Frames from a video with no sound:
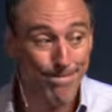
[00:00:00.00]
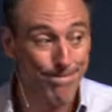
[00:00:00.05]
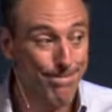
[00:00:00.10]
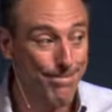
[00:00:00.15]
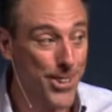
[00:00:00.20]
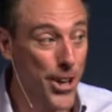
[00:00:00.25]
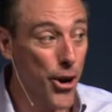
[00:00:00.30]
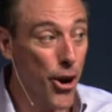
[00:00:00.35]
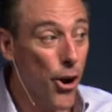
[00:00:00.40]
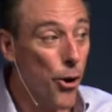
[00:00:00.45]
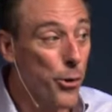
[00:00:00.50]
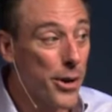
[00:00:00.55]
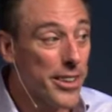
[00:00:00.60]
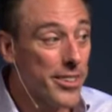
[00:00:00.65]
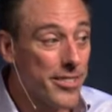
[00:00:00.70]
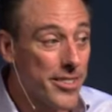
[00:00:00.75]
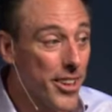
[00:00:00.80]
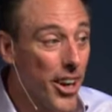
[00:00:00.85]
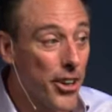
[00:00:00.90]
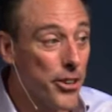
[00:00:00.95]
they're
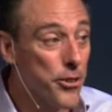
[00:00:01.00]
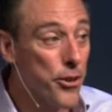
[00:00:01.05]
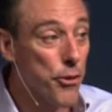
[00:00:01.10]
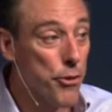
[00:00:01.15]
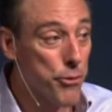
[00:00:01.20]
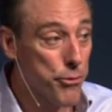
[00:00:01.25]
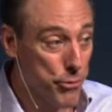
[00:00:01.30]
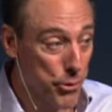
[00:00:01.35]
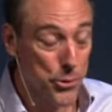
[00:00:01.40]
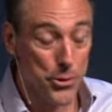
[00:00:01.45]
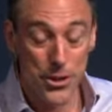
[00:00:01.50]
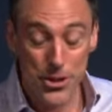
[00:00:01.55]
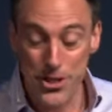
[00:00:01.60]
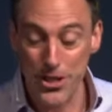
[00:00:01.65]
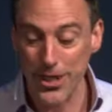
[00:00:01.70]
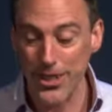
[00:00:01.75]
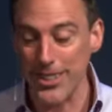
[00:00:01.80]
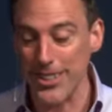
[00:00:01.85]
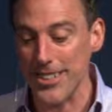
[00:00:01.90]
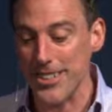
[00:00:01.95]
always done through the
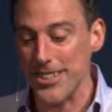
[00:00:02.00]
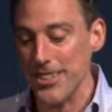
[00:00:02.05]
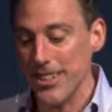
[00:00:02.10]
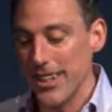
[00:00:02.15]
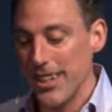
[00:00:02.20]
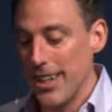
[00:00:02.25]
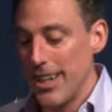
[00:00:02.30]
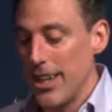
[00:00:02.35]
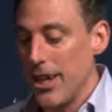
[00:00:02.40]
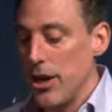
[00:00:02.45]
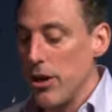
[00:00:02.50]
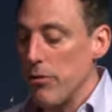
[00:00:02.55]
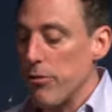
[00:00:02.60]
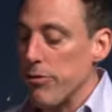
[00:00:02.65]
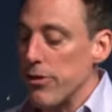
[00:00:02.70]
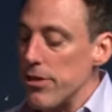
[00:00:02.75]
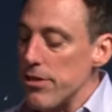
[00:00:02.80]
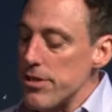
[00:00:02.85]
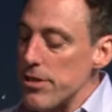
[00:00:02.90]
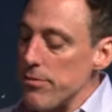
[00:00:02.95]
church.
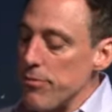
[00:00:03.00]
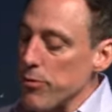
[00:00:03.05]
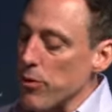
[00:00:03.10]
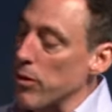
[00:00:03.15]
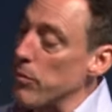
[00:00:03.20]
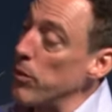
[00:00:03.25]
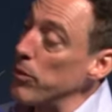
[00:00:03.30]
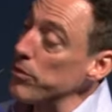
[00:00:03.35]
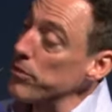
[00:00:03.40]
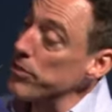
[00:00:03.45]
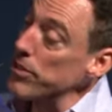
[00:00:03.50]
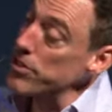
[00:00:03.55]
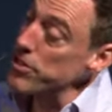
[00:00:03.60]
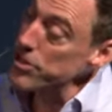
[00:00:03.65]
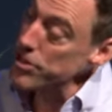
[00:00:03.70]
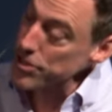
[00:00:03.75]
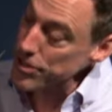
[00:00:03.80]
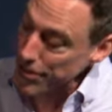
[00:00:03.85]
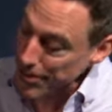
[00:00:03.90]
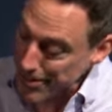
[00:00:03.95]
First and foremost, the
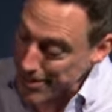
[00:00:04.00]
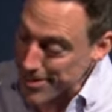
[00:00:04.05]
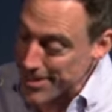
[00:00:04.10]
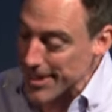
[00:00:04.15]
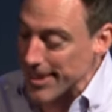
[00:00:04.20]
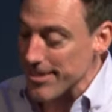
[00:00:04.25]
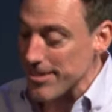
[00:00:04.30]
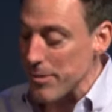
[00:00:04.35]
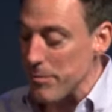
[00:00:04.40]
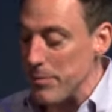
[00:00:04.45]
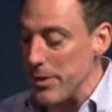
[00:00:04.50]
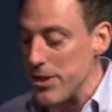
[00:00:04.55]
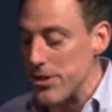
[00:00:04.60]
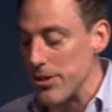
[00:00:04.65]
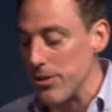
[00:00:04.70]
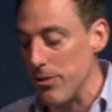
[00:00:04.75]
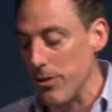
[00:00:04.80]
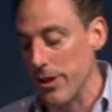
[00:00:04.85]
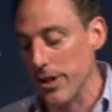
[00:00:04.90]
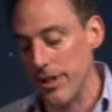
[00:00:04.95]
church is a
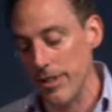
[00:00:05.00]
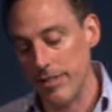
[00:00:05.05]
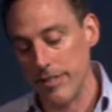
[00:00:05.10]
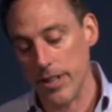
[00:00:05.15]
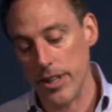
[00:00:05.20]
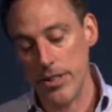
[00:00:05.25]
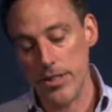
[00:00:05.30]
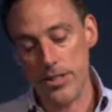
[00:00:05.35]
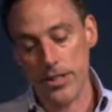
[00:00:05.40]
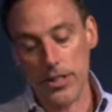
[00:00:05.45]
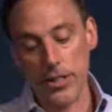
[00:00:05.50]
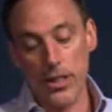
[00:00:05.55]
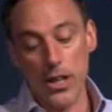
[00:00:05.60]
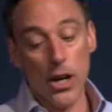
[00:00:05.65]
mission organization